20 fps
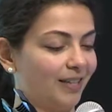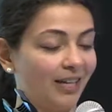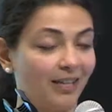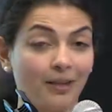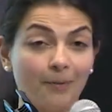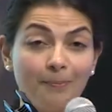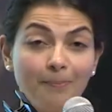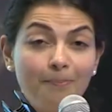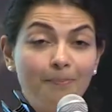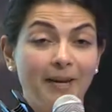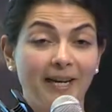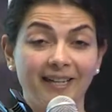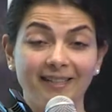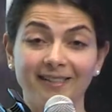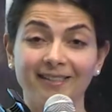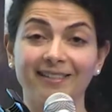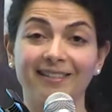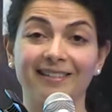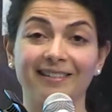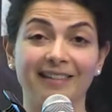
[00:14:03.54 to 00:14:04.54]
like the
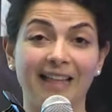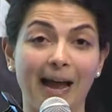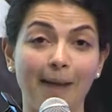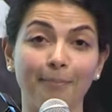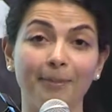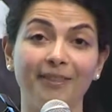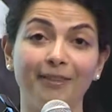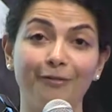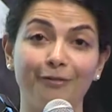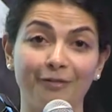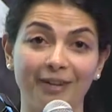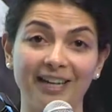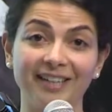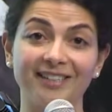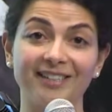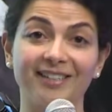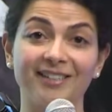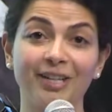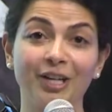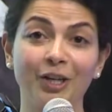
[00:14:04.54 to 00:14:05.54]
biggest slap in the
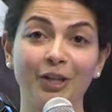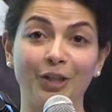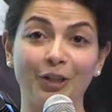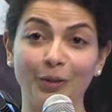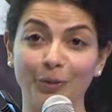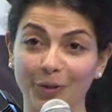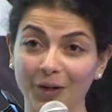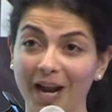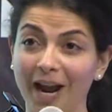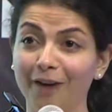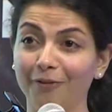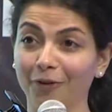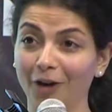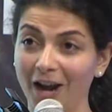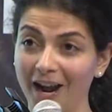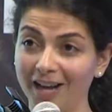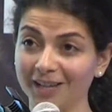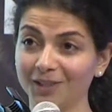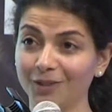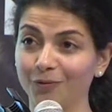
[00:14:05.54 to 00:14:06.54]
face that you could ever
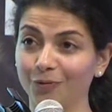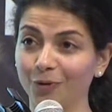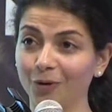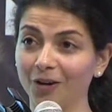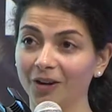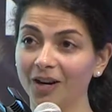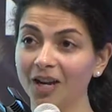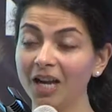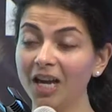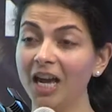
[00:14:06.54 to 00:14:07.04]
ask for.